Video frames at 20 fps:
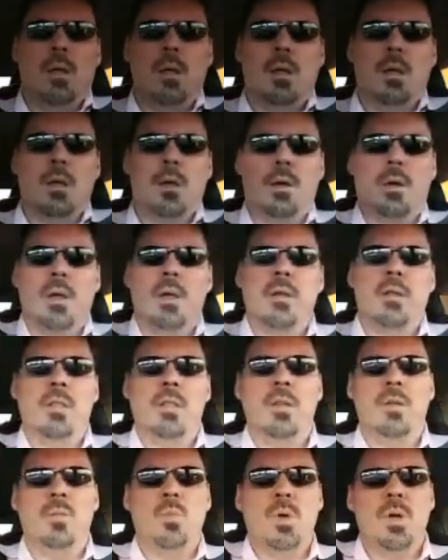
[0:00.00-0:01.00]
greater than
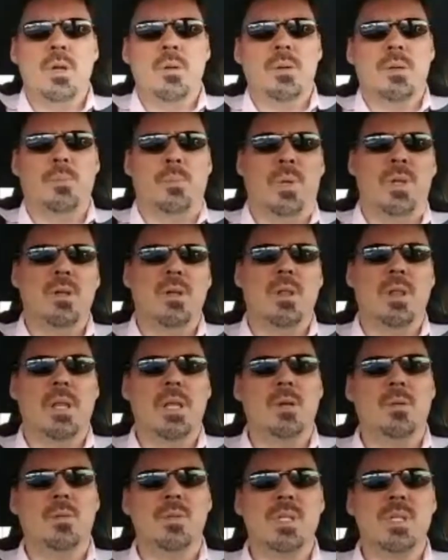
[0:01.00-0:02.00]
what Bill Clinton
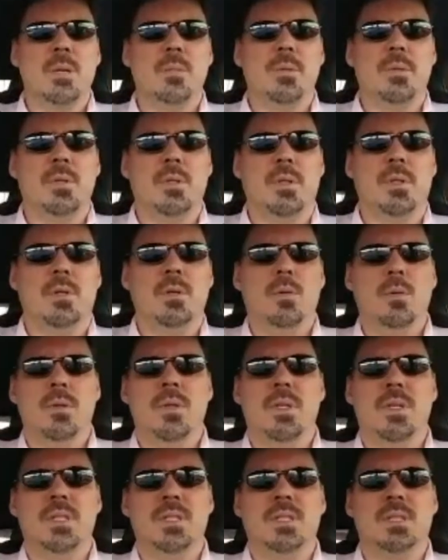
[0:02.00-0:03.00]
was able to do with
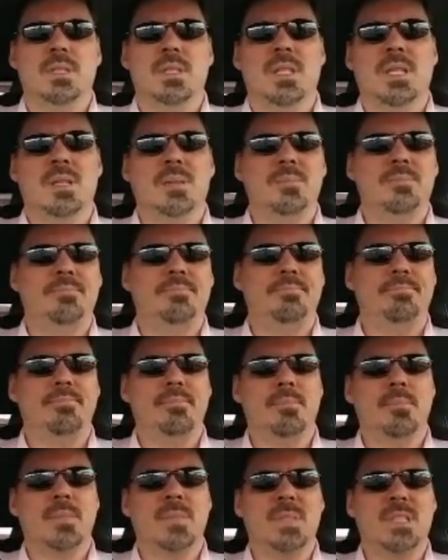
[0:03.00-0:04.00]
his
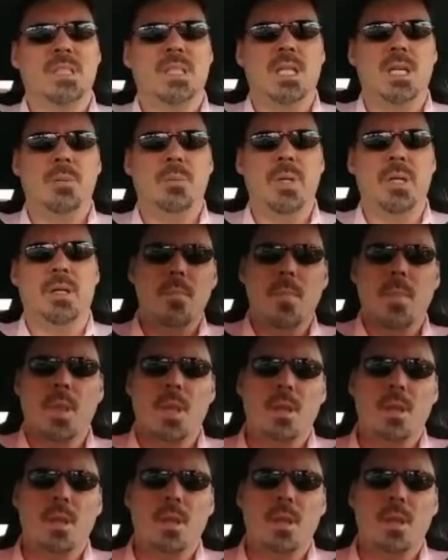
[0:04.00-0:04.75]
scheming.